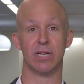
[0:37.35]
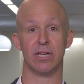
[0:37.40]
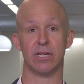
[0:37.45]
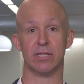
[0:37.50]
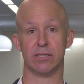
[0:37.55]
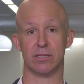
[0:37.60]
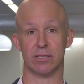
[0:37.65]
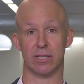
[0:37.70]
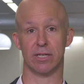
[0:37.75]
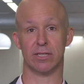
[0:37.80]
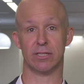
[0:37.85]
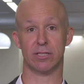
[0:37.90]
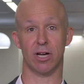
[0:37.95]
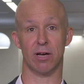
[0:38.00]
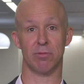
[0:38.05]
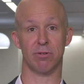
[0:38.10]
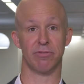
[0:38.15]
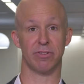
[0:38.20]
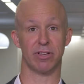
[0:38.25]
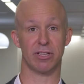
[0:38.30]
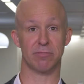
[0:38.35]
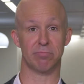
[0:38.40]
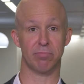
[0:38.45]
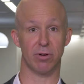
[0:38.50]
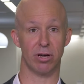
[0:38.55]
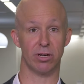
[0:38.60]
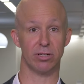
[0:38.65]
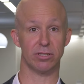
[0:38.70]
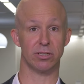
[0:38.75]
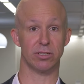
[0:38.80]
Is this type of
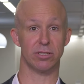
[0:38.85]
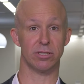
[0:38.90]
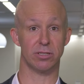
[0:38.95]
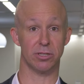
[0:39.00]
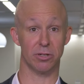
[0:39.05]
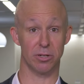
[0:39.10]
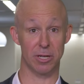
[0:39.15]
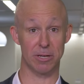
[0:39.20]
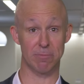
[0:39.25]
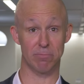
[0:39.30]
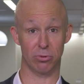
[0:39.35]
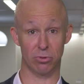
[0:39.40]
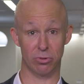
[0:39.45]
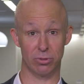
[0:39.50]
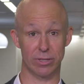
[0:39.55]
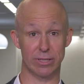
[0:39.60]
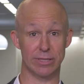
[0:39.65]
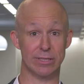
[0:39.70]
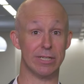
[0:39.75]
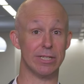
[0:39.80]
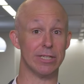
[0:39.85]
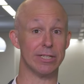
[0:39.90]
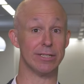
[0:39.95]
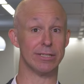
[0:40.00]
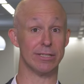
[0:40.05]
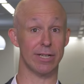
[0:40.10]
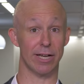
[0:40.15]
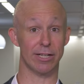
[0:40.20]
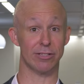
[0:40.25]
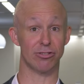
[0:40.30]
exposure turning boys into
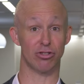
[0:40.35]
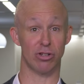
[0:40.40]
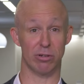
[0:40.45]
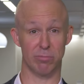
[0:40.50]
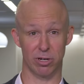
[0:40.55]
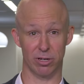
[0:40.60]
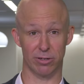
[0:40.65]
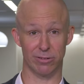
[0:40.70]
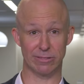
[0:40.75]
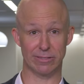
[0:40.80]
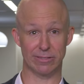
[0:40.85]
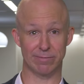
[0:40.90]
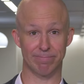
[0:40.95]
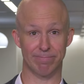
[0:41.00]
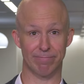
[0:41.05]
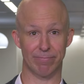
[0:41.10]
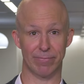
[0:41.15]
sex criminals?